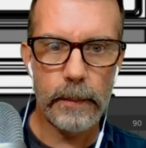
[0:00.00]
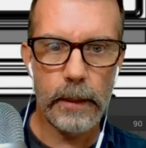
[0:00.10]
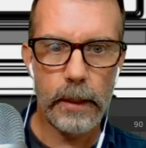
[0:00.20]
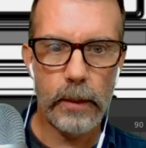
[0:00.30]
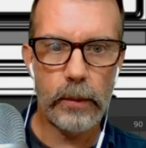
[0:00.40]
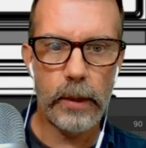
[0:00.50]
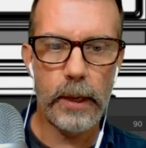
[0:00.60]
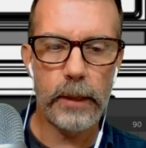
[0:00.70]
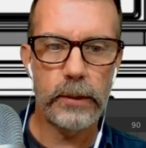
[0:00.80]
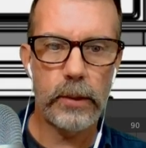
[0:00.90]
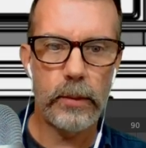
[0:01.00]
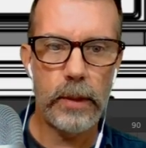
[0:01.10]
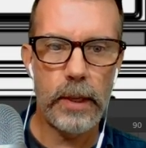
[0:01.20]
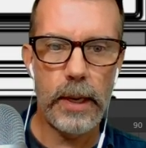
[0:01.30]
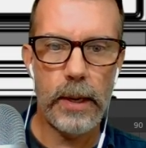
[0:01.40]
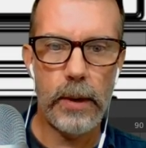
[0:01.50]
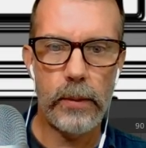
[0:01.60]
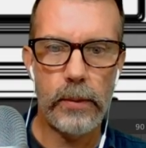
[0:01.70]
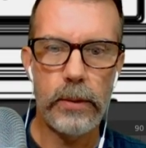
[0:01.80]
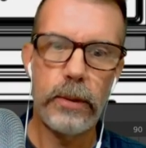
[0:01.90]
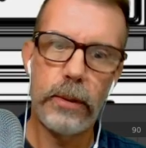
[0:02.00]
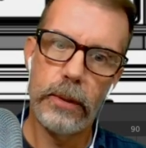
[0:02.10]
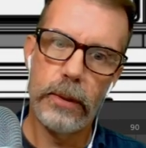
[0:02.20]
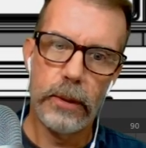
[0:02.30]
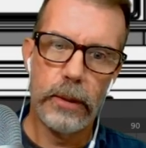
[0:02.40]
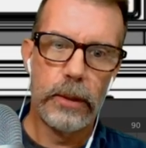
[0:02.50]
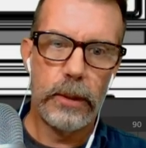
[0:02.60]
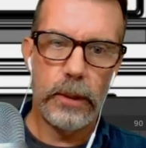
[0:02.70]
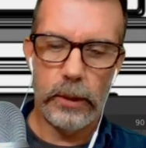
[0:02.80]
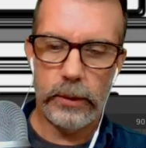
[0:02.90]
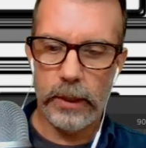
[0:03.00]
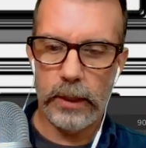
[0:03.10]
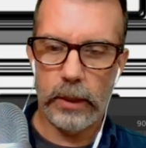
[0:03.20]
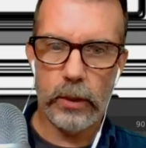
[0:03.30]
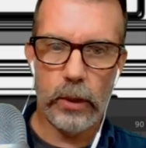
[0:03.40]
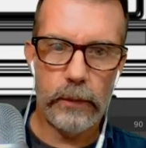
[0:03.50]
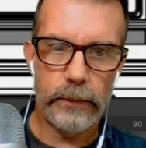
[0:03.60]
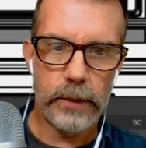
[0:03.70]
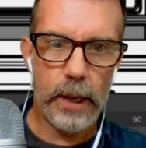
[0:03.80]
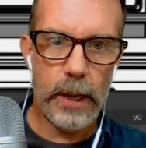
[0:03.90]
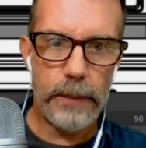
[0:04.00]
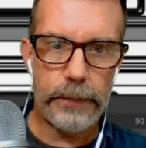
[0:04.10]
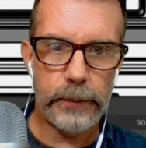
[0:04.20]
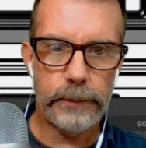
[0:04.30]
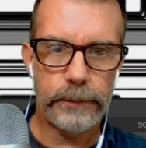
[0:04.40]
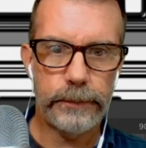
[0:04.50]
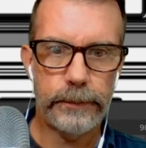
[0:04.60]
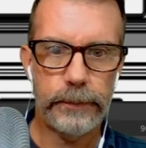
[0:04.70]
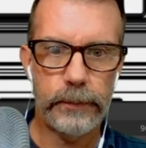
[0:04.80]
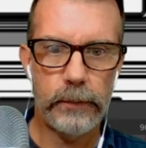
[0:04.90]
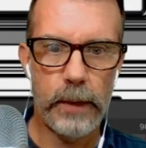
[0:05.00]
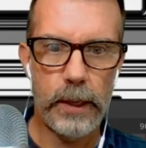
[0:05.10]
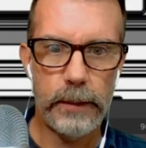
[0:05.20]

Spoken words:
Okay, so now looks like it curves up, right?